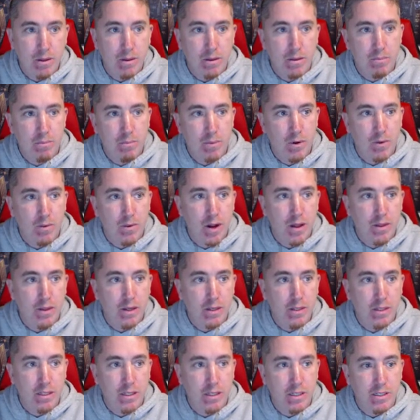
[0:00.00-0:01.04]
in
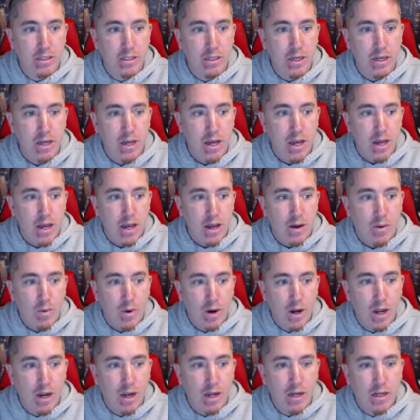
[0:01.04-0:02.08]
parentheses.
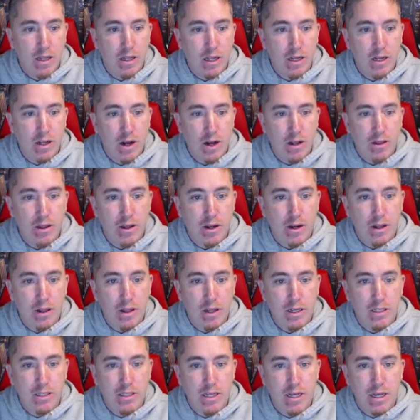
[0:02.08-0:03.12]
We're going to click on their
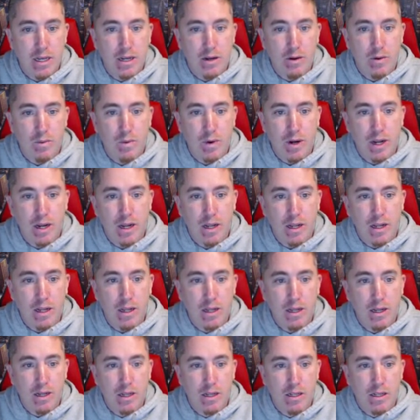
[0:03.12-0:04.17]
listing. We're going to
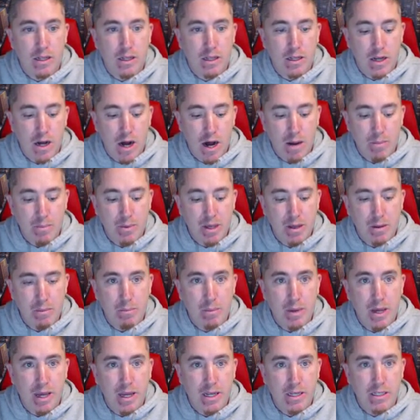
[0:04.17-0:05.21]
copy
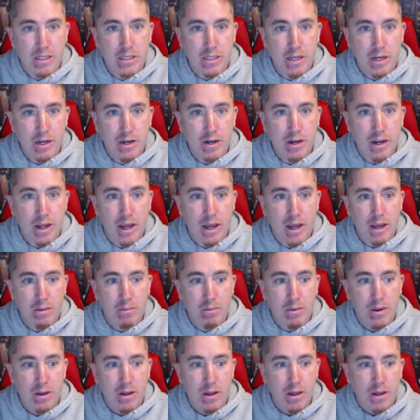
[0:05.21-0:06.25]
and paste their
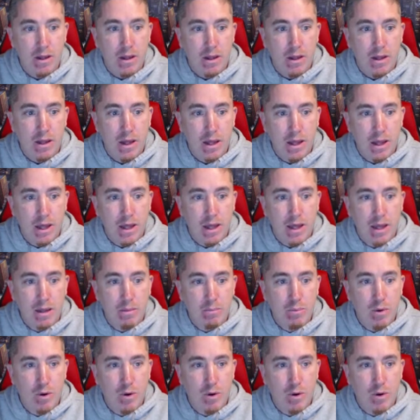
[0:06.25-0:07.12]
name in